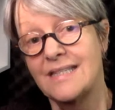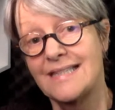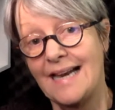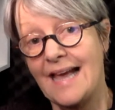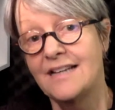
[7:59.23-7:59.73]

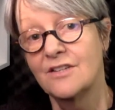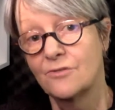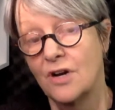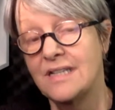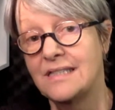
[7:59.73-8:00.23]
selective
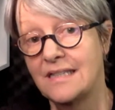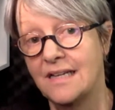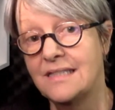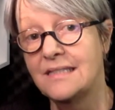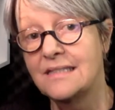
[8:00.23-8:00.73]
rights
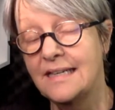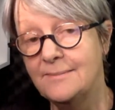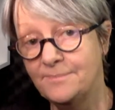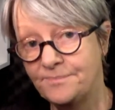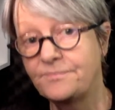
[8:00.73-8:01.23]
licensing,
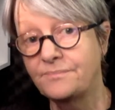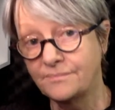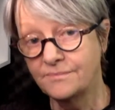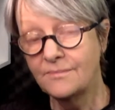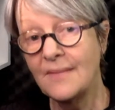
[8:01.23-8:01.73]

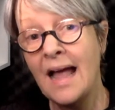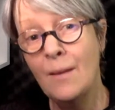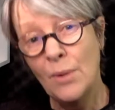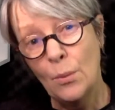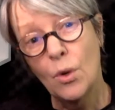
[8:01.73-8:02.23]

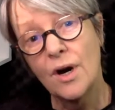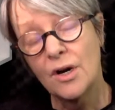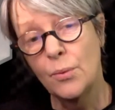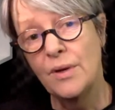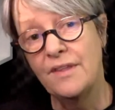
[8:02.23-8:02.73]
and we
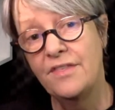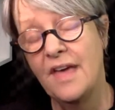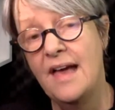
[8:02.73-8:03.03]
work with